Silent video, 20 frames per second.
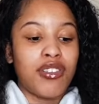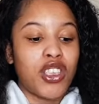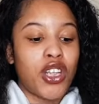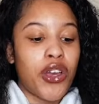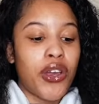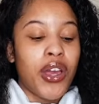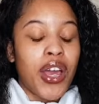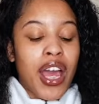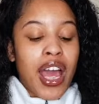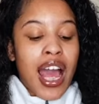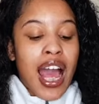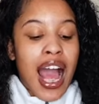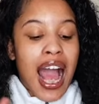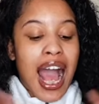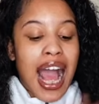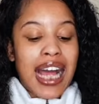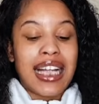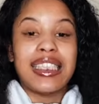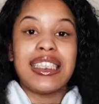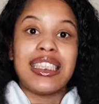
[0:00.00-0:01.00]
So
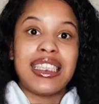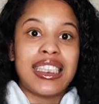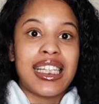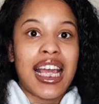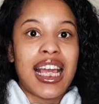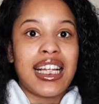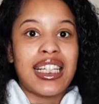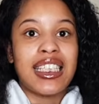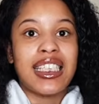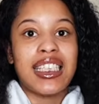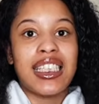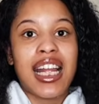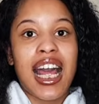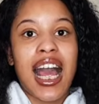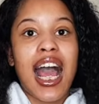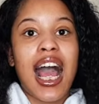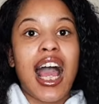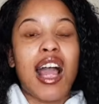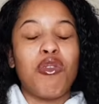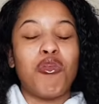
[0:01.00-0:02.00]
I had to change
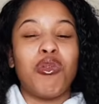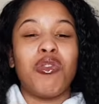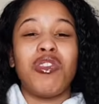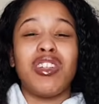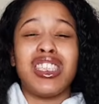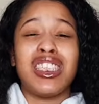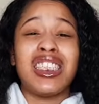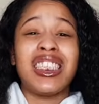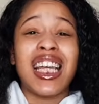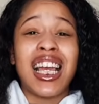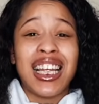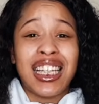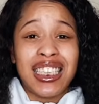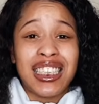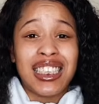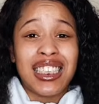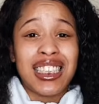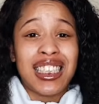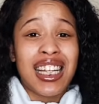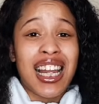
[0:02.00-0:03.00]
that, and within
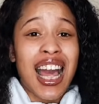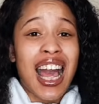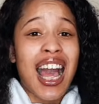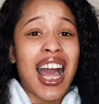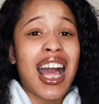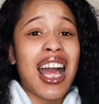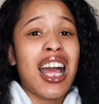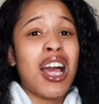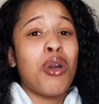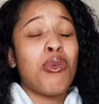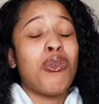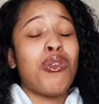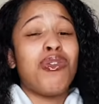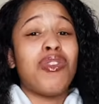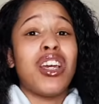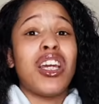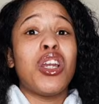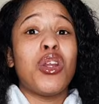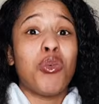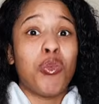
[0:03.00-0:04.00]
changing that,
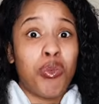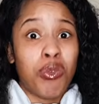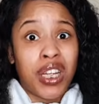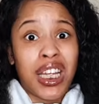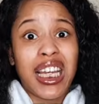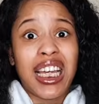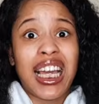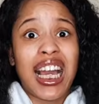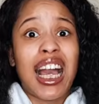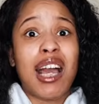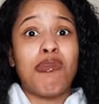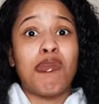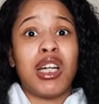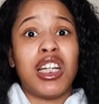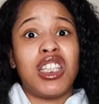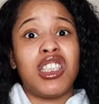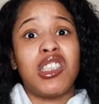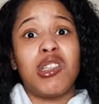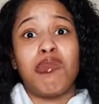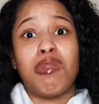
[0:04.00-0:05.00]
within a week I
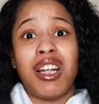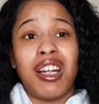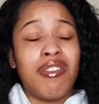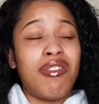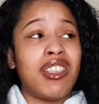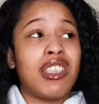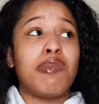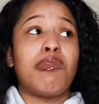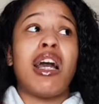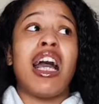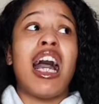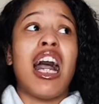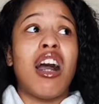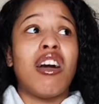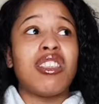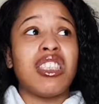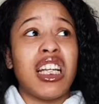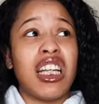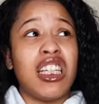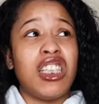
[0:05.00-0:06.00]
managed to manifest my
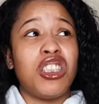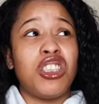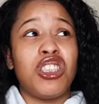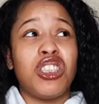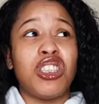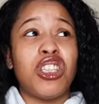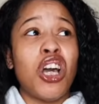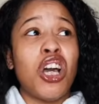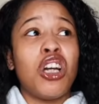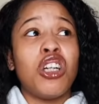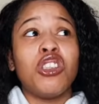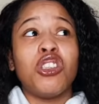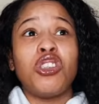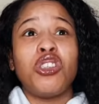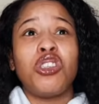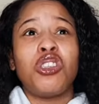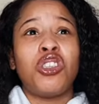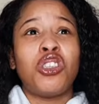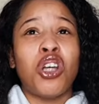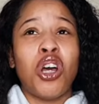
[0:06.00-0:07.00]
house. And it's just
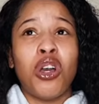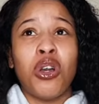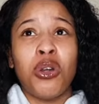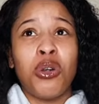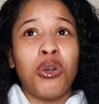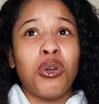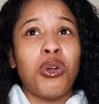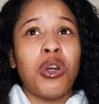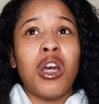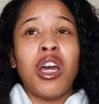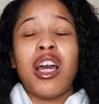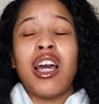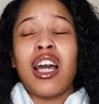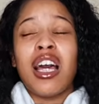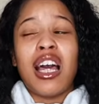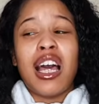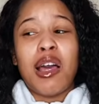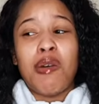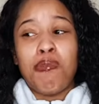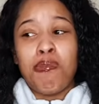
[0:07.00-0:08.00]
so
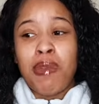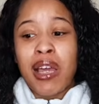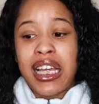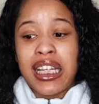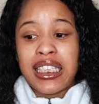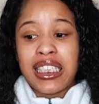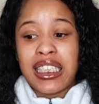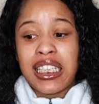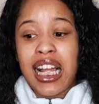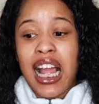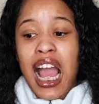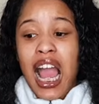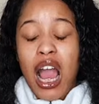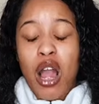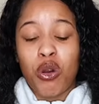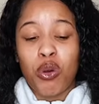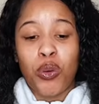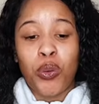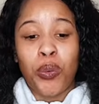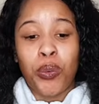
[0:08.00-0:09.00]
amazing how
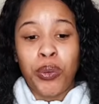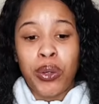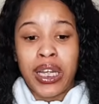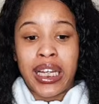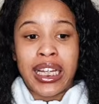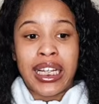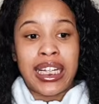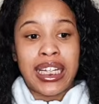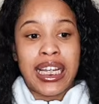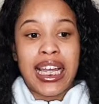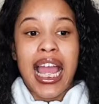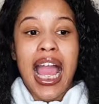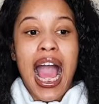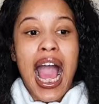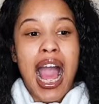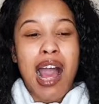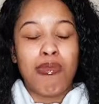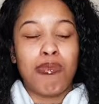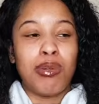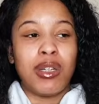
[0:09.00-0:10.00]
quickly it
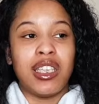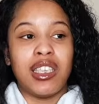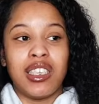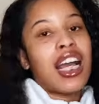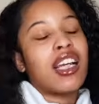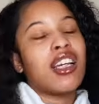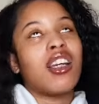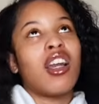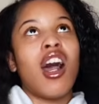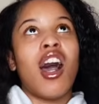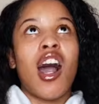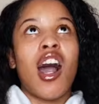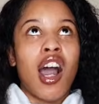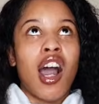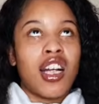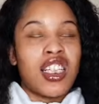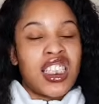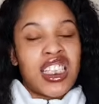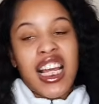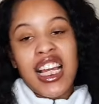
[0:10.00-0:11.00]
happened. It
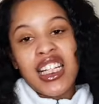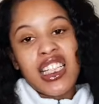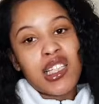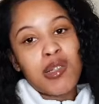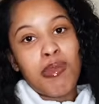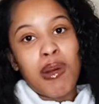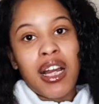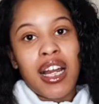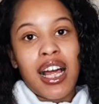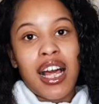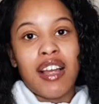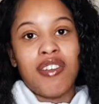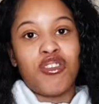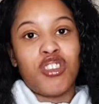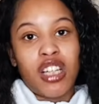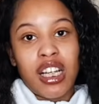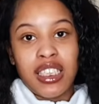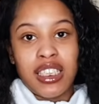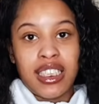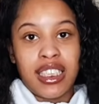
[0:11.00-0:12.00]
changed my life
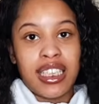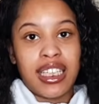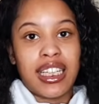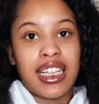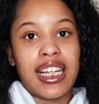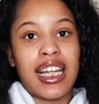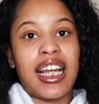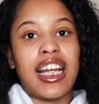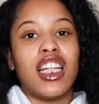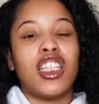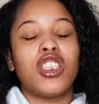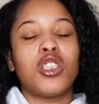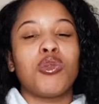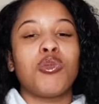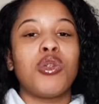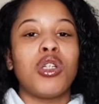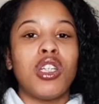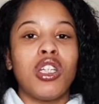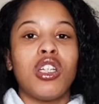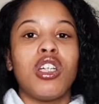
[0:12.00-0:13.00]
drastically, and I just
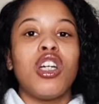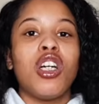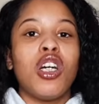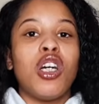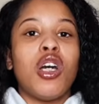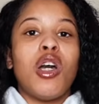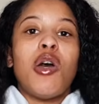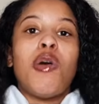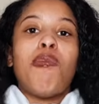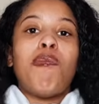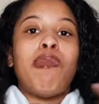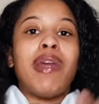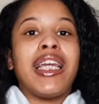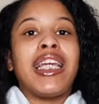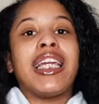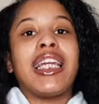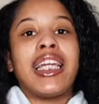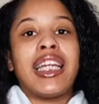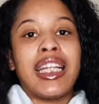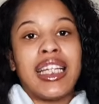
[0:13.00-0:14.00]
want to make
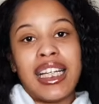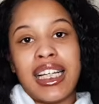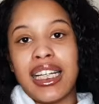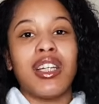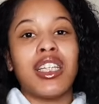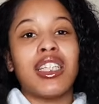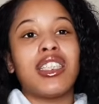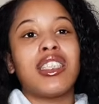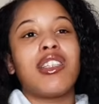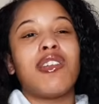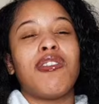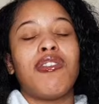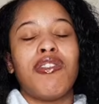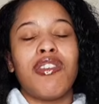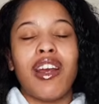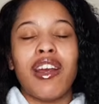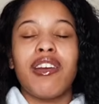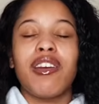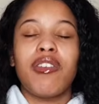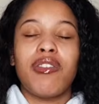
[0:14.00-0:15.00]
it clear it's
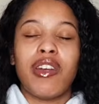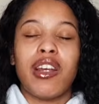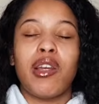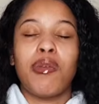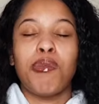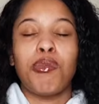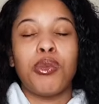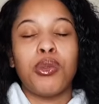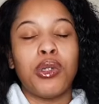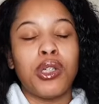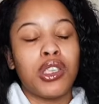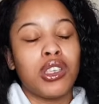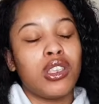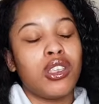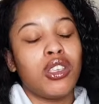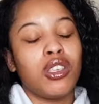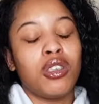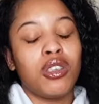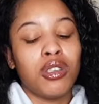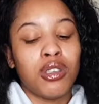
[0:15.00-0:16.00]
very, very important to
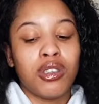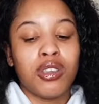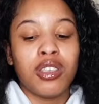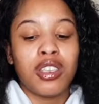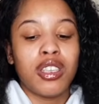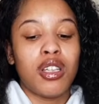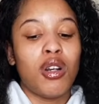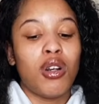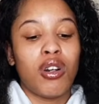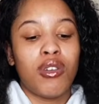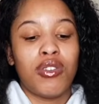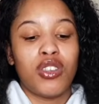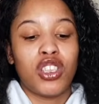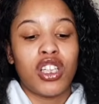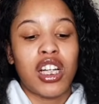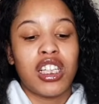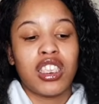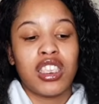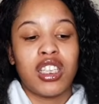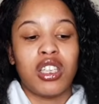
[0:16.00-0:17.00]
use law of
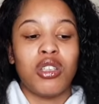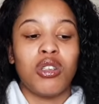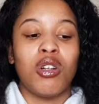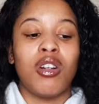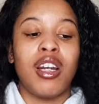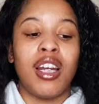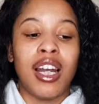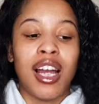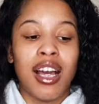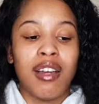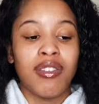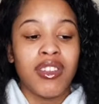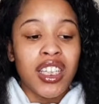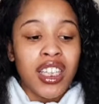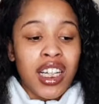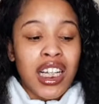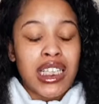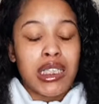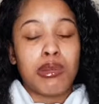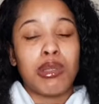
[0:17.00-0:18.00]
attraction in your life,
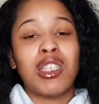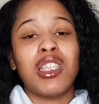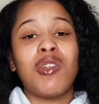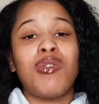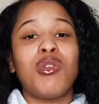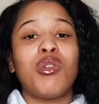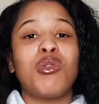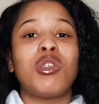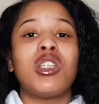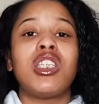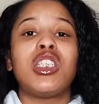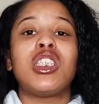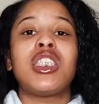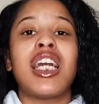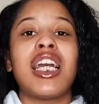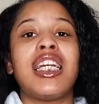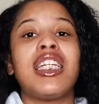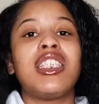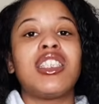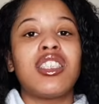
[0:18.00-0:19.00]
especially if you want to
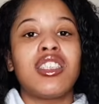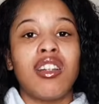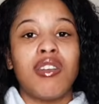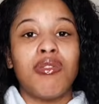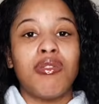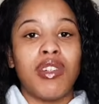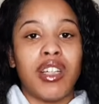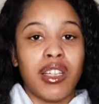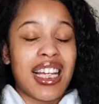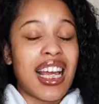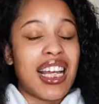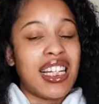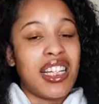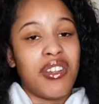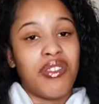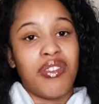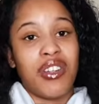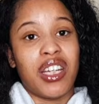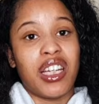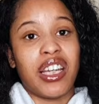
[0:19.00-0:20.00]
change something,
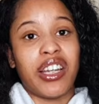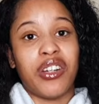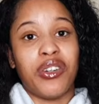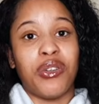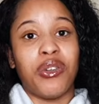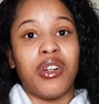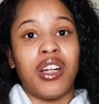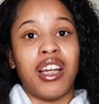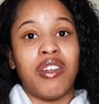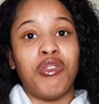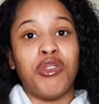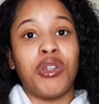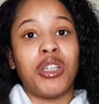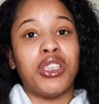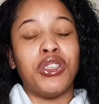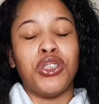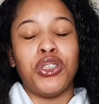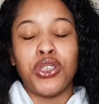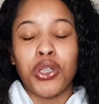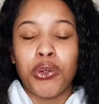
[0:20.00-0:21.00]
anything in your life. You can
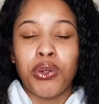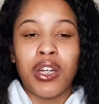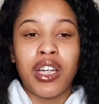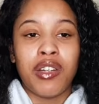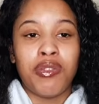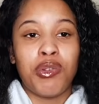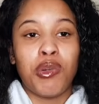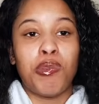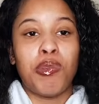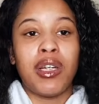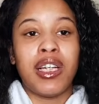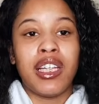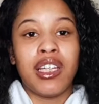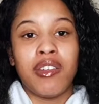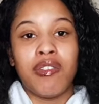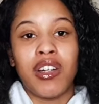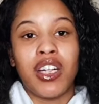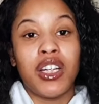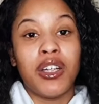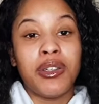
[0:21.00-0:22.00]
do it if you
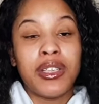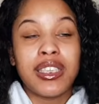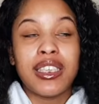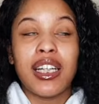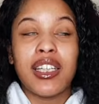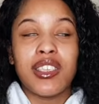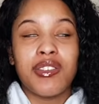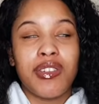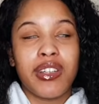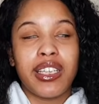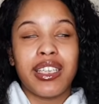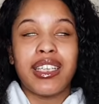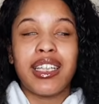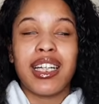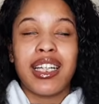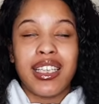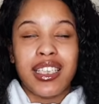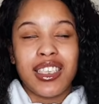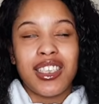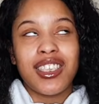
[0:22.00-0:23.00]
believe. I know it sounds very
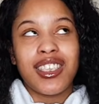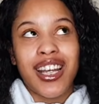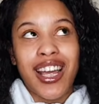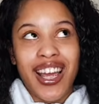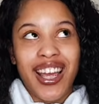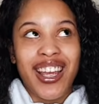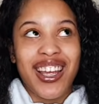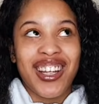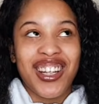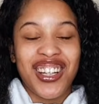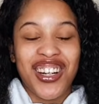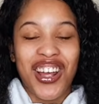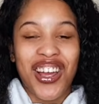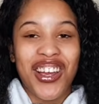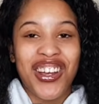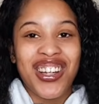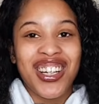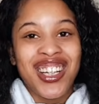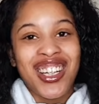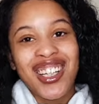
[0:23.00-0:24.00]
cliche, you
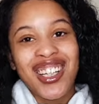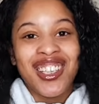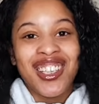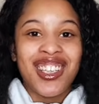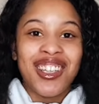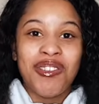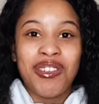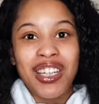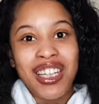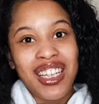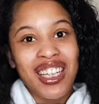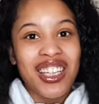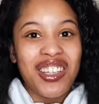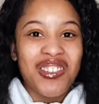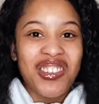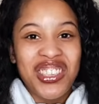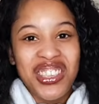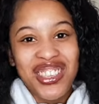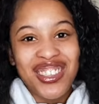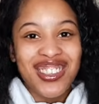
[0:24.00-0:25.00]
know, believe
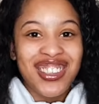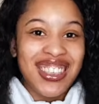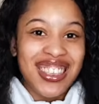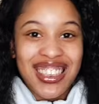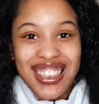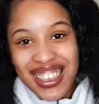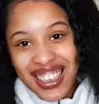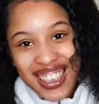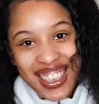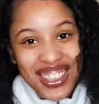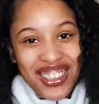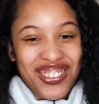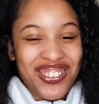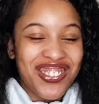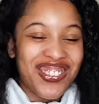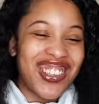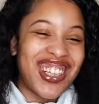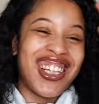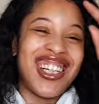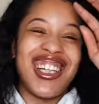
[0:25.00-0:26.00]
and you'll achieve,
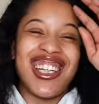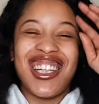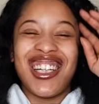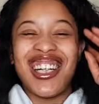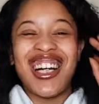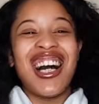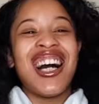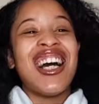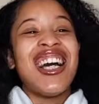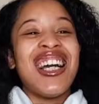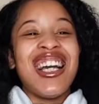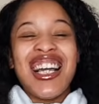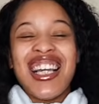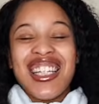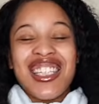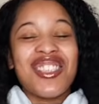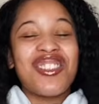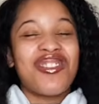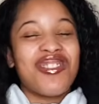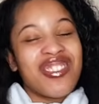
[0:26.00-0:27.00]
but
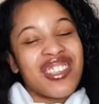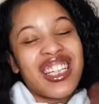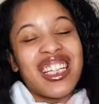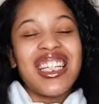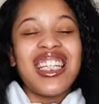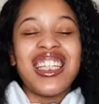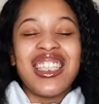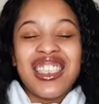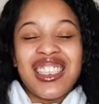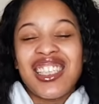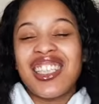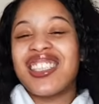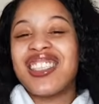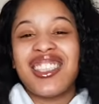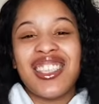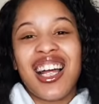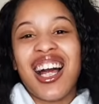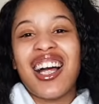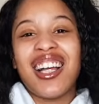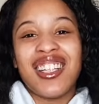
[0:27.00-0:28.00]
it's really just
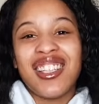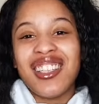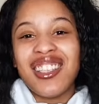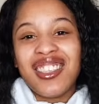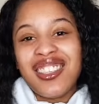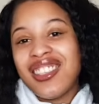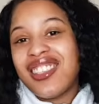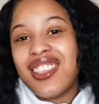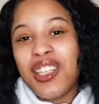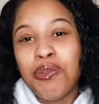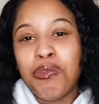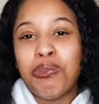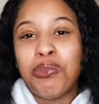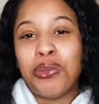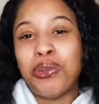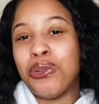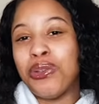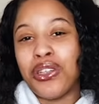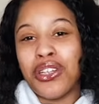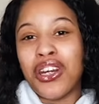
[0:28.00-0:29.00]
that
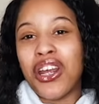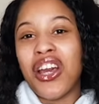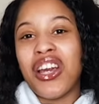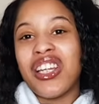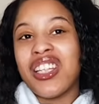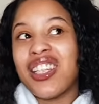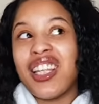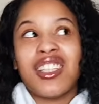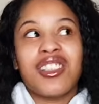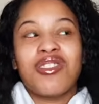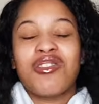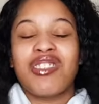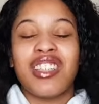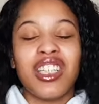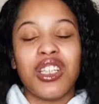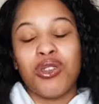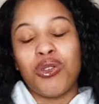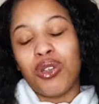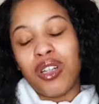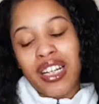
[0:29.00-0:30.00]
simple, you know. That's really
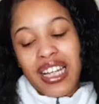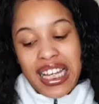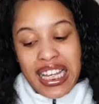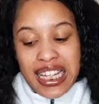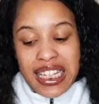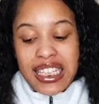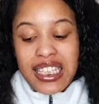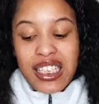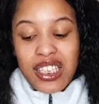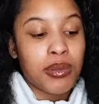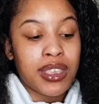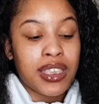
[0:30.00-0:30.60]
all it is.